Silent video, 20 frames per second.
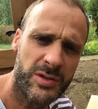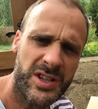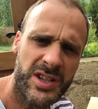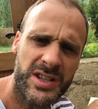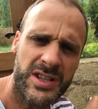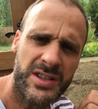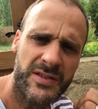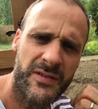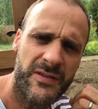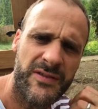which
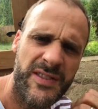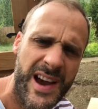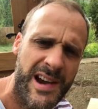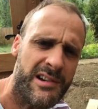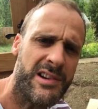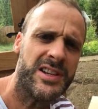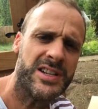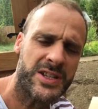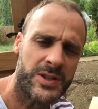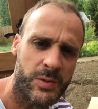is
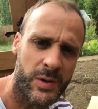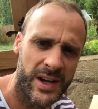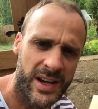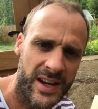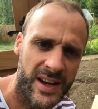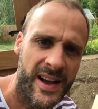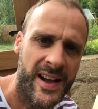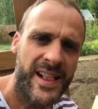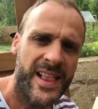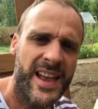very
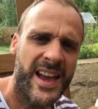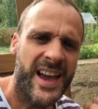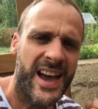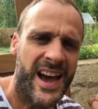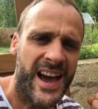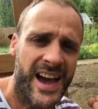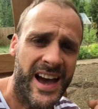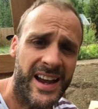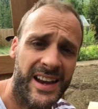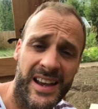sweet
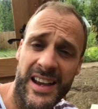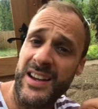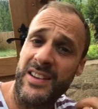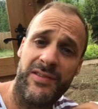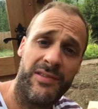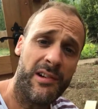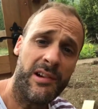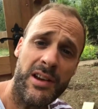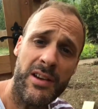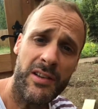and
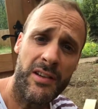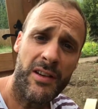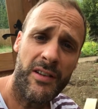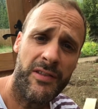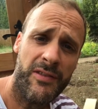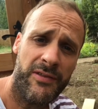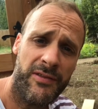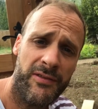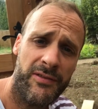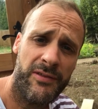it's very
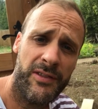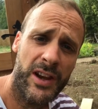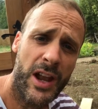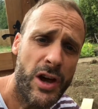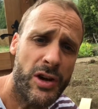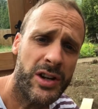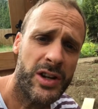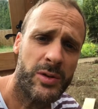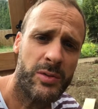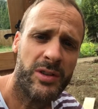
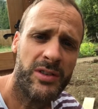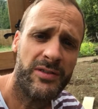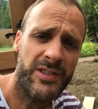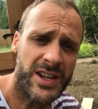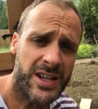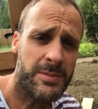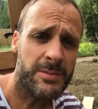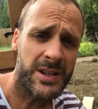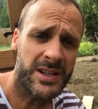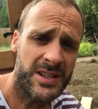loaded with
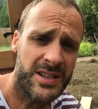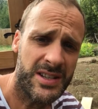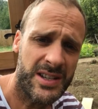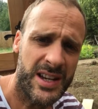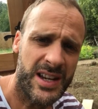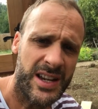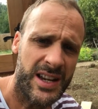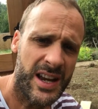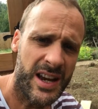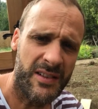vitamin
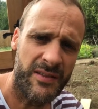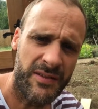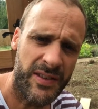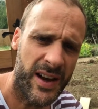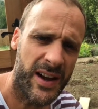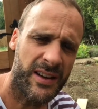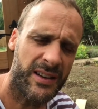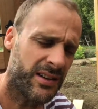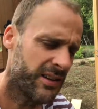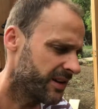C. In
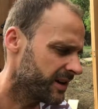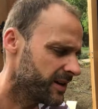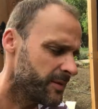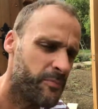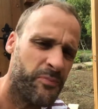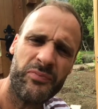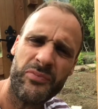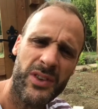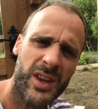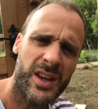fact,
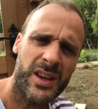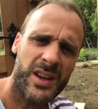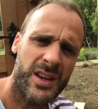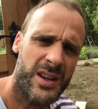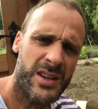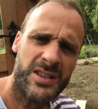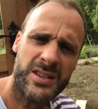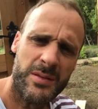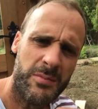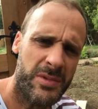um,
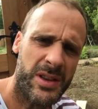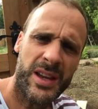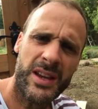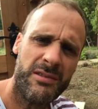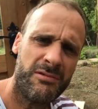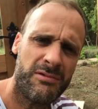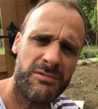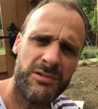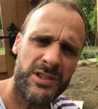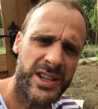
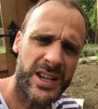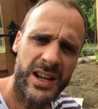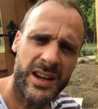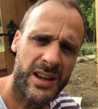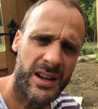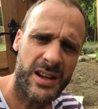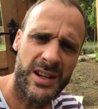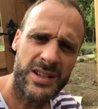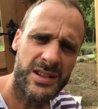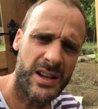something
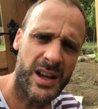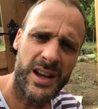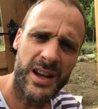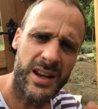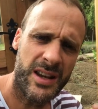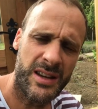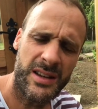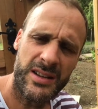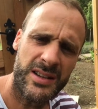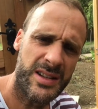ridiculous
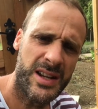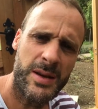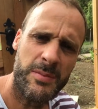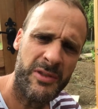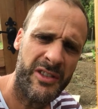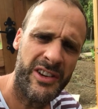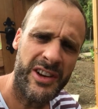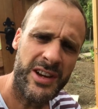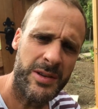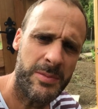like the
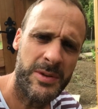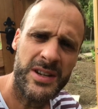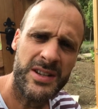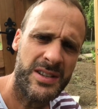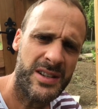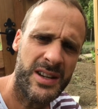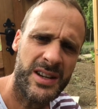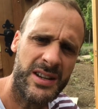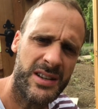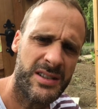same vitamin
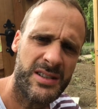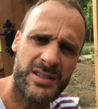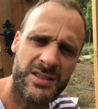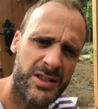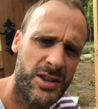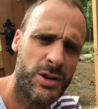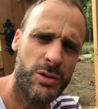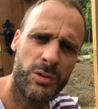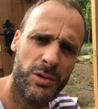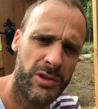C as
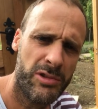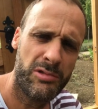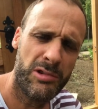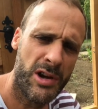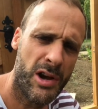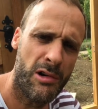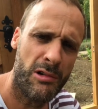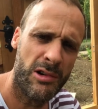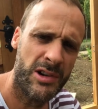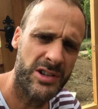two or
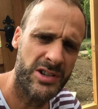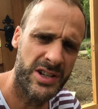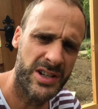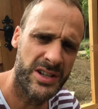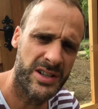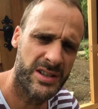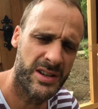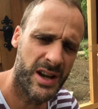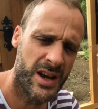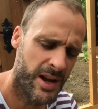three
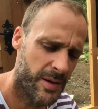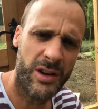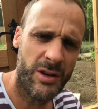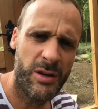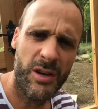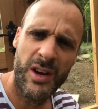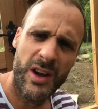oranges. Uh,